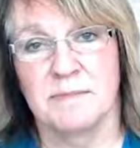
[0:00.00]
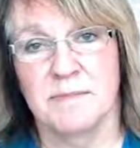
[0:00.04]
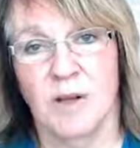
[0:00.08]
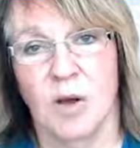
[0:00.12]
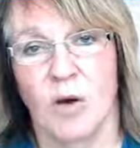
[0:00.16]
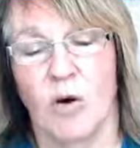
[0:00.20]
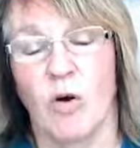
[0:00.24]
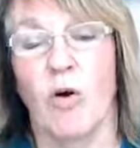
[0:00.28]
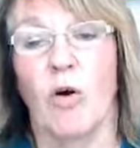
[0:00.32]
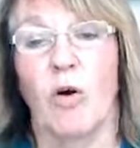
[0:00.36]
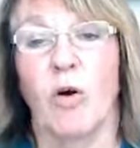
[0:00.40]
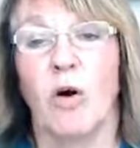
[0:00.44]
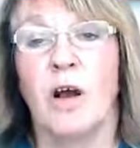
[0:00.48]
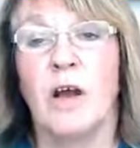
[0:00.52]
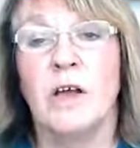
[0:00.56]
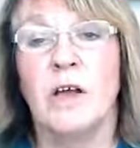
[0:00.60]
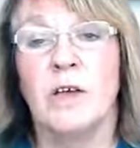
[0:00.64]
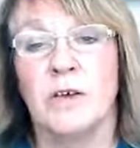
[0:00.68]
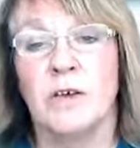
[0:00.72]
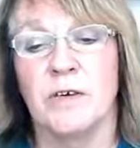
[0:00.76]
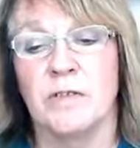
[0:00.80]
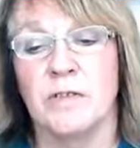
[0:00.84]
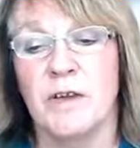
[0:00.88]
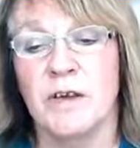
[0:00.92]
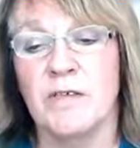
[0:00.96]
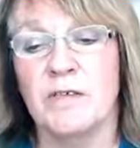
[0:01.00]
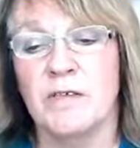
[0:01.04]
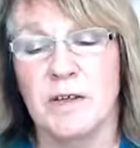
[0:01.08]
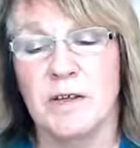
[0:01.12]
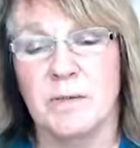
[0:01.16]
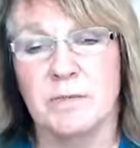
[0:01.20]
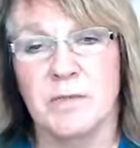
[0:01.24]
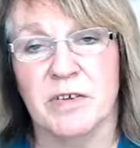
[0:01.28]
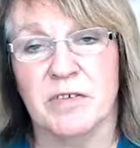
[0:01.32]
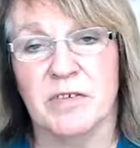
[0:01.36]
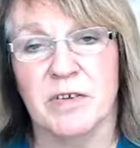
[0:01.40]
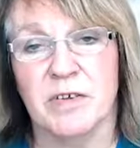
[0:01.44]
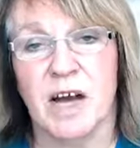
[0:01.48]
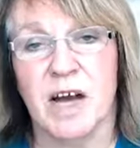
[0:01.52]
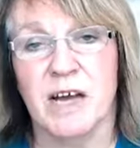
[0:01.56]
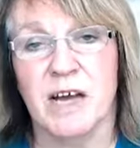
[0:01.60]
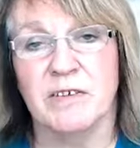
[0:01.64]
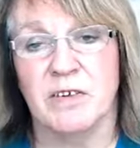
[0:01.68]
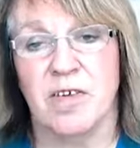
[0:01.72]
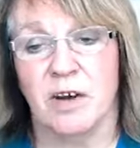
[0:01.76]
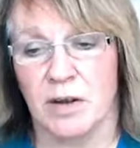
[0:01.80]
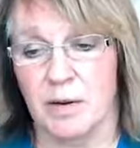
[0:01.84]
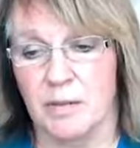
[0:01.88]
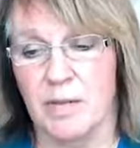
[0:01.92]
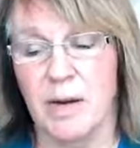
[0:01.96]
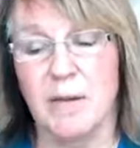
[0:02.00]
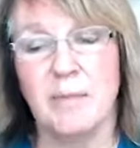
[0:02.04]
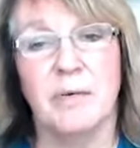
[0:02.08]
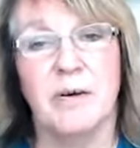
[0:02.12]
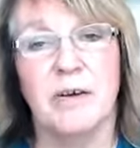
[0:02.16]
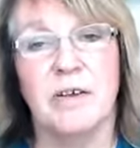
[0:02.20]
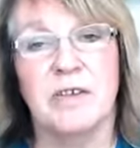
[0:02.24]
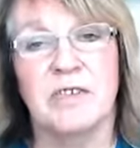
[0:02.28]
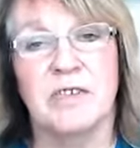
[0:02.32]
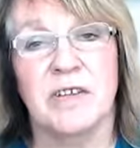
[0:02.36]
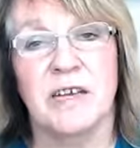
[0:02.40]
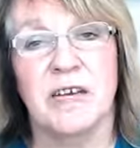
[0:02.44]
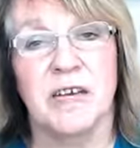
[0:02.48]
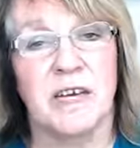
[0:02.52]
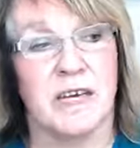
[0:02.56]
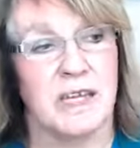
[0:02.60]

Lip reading: Or you've given them the slides on a memory stick